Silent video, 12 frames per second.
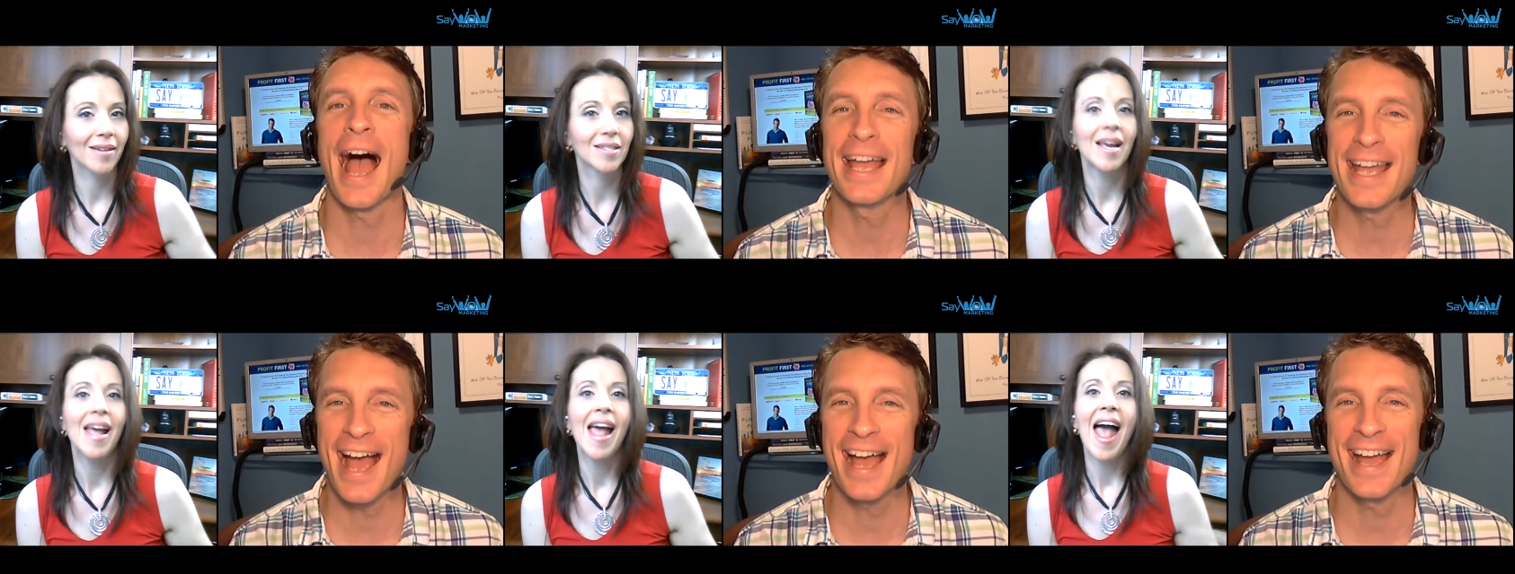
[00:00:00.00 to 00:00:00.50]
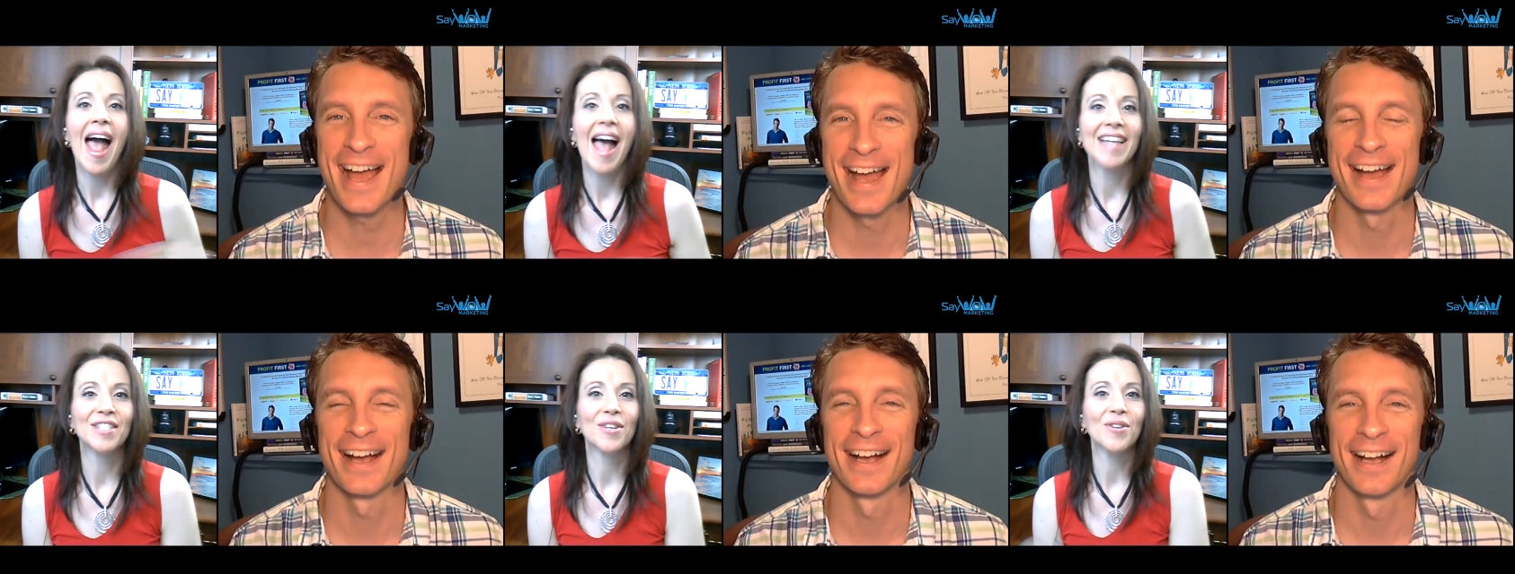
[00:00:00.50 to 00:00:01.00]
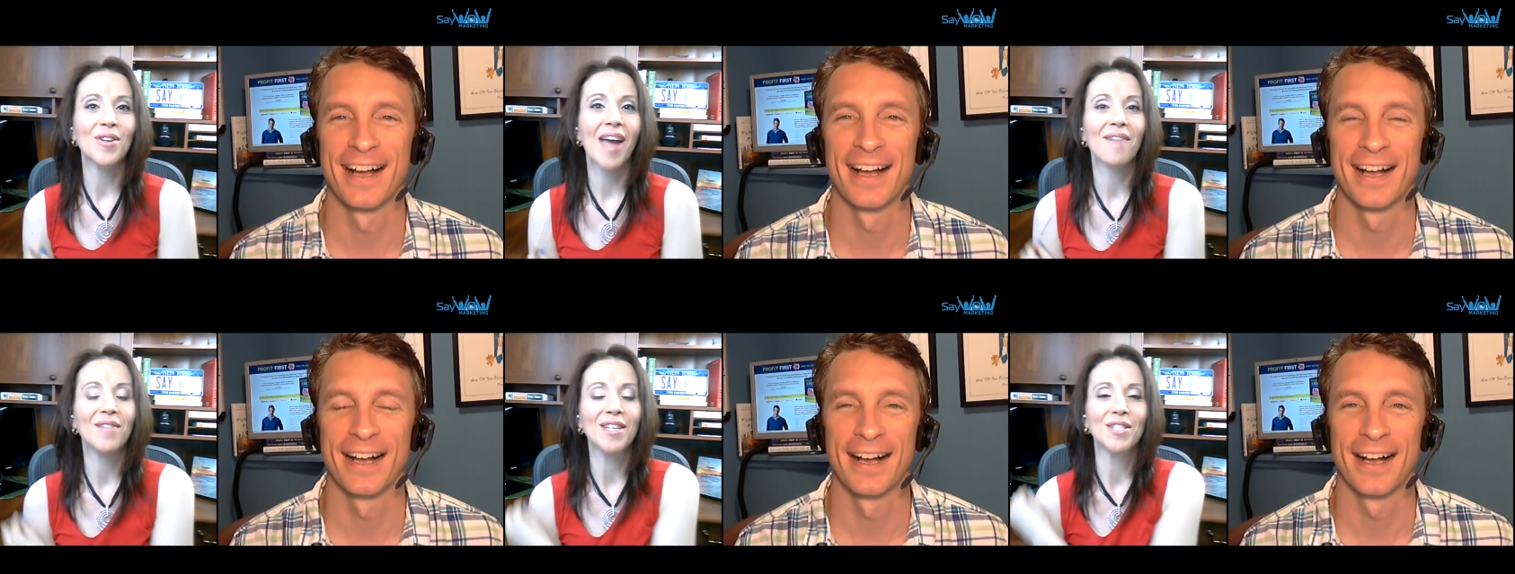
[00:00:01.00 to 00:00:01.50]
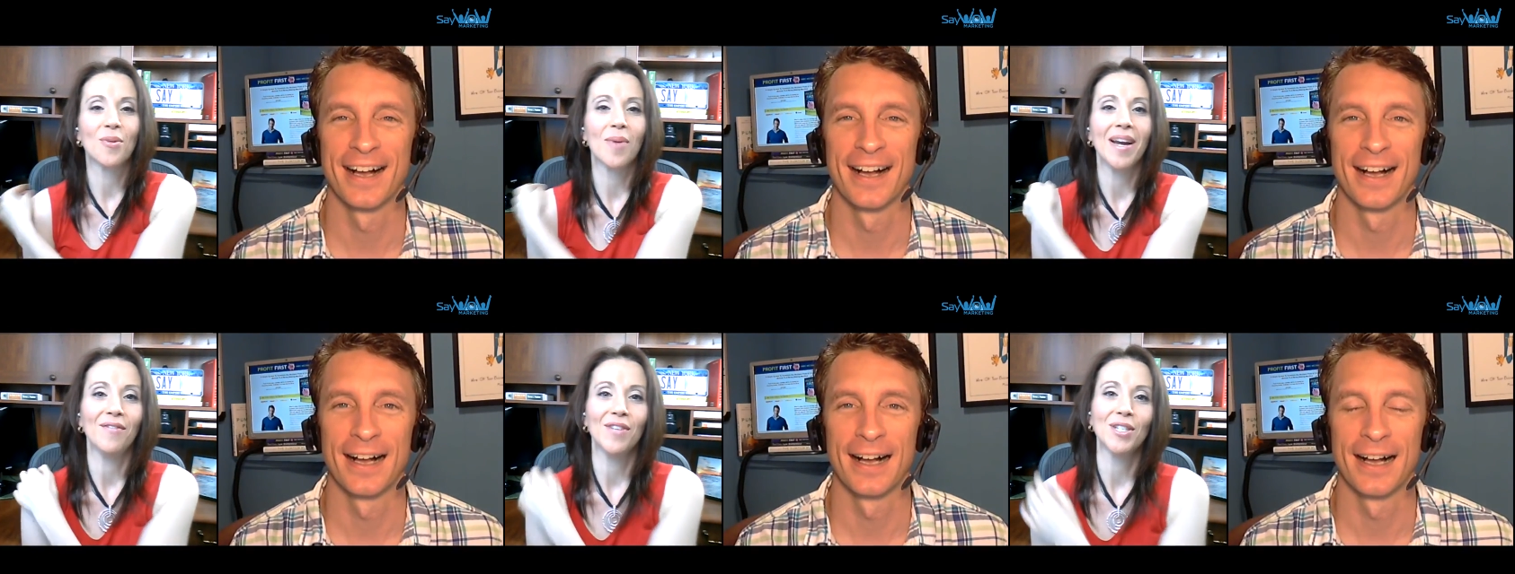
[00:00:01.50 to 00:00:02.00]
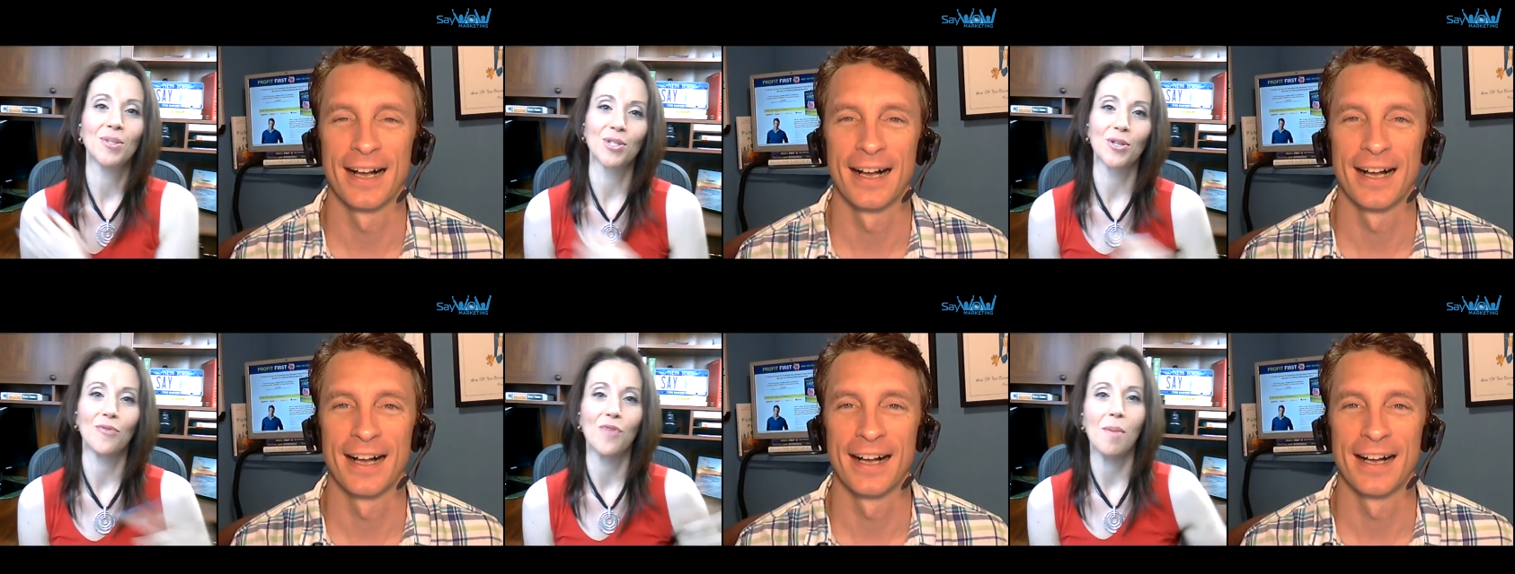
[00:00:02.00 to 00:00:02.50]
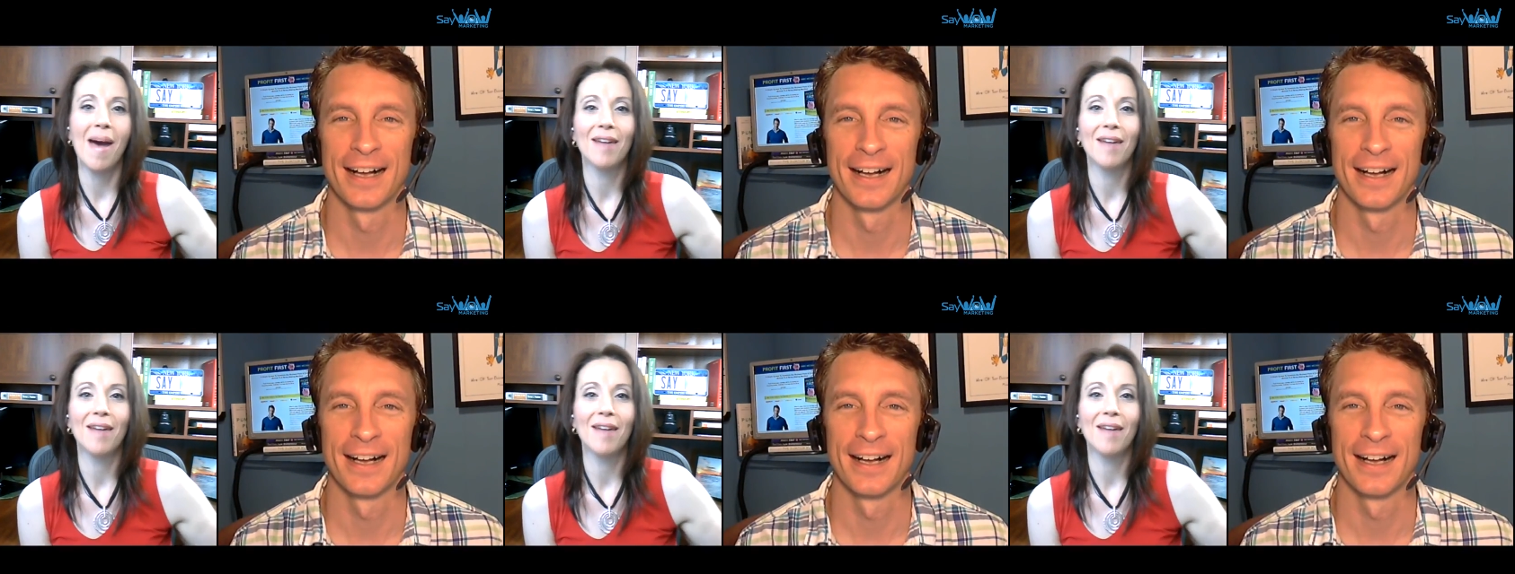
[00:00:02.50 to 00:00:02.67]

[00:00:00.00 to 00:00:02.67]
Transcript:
Speaker 1: Yeah, and yeah, so yeah. you have these great visuals. So if you mouse